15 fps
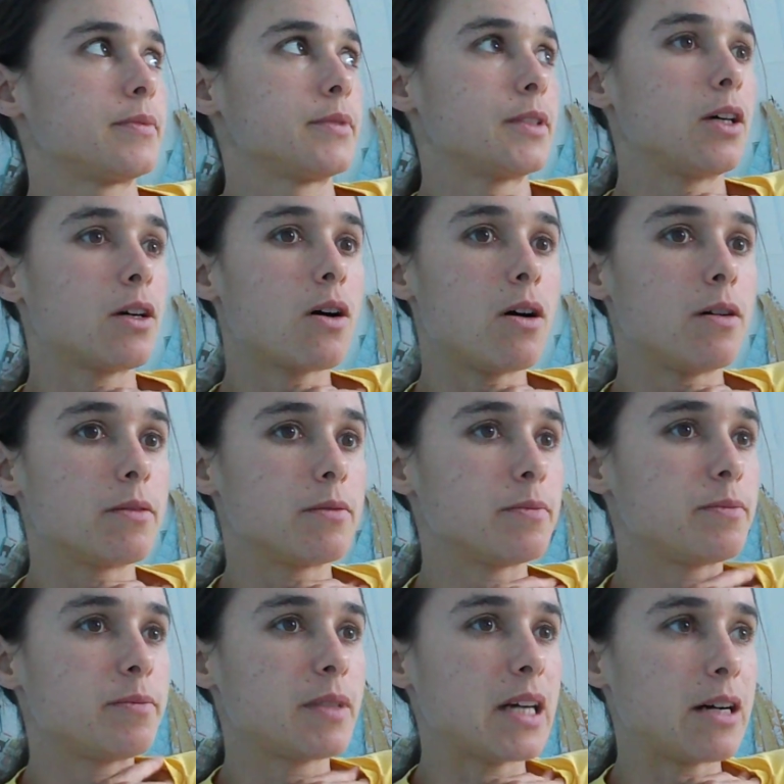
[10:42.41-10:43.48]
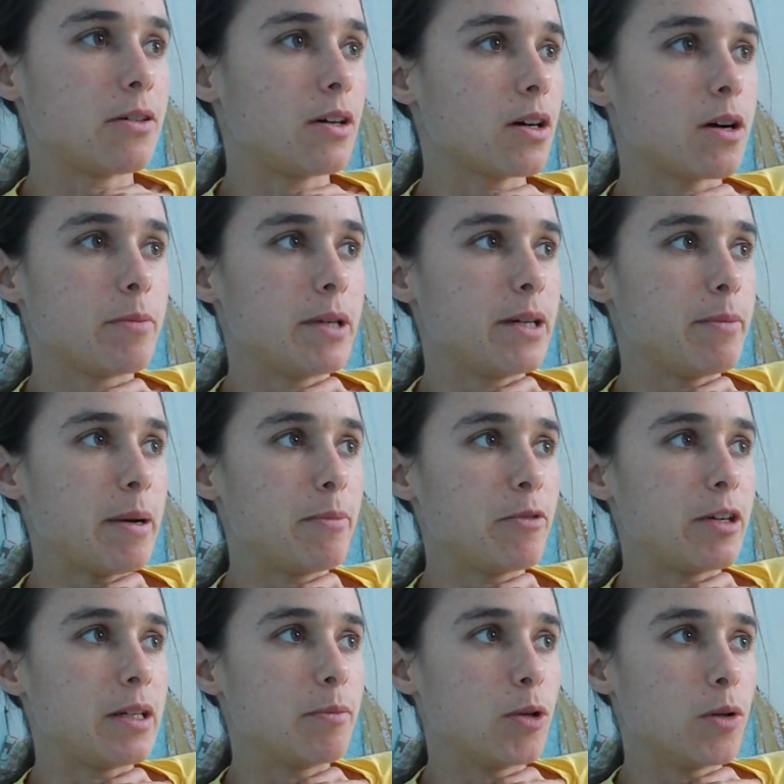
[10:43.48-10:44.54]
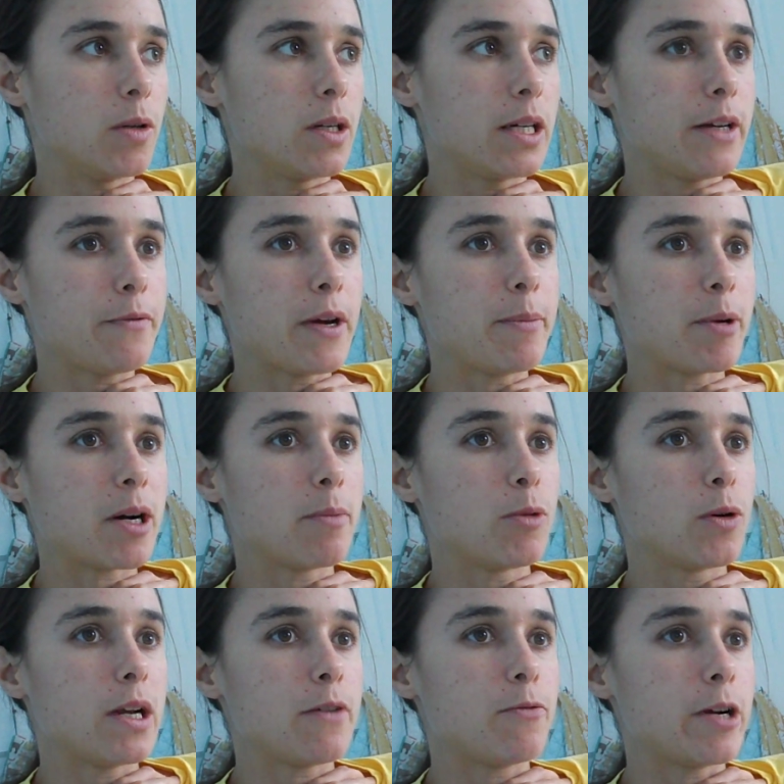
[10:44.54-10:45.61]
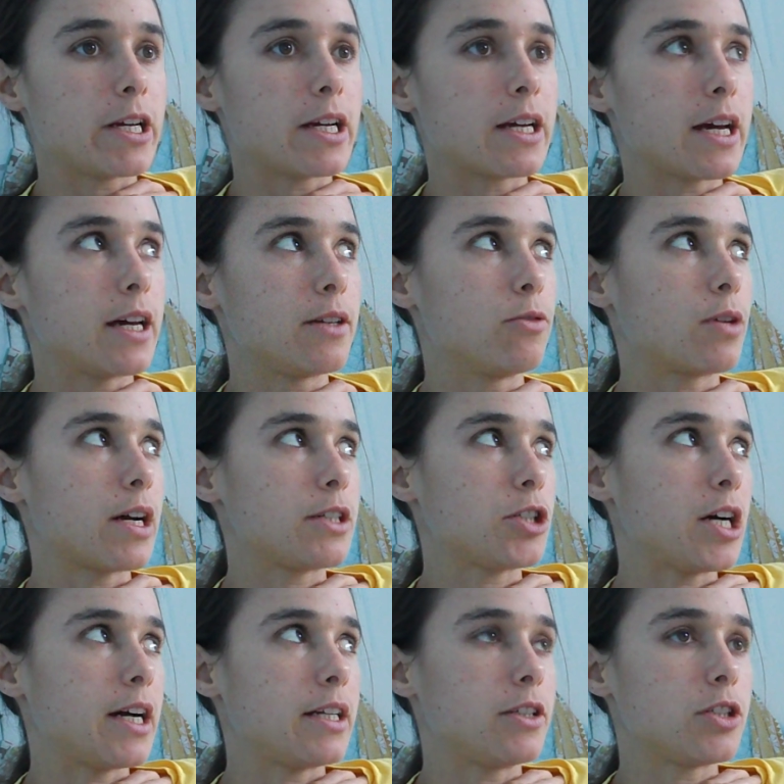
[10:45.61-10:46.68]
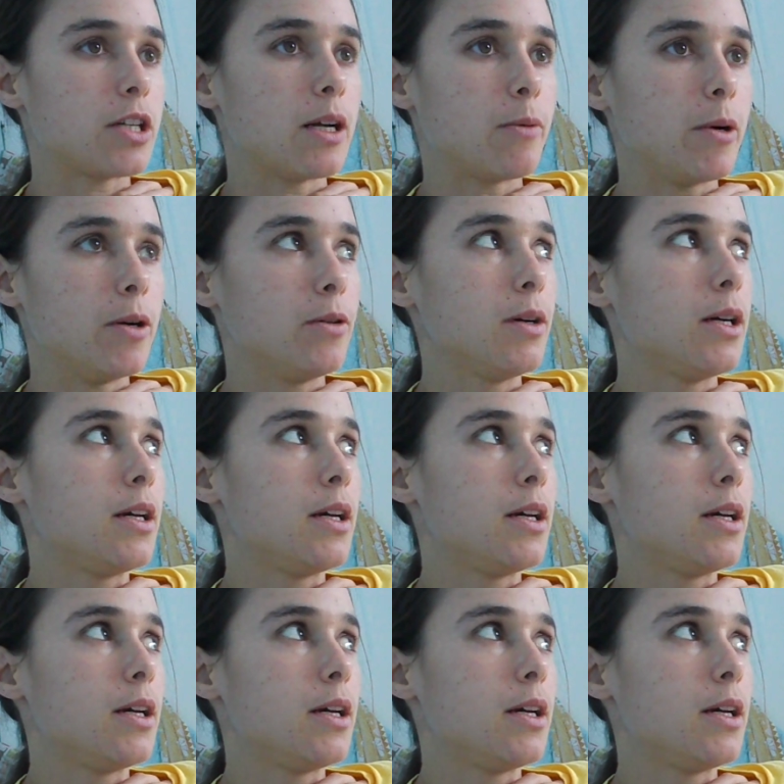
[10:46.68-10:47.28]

I can't be a member anymore. If they become more left-wing again, or they change, then I will.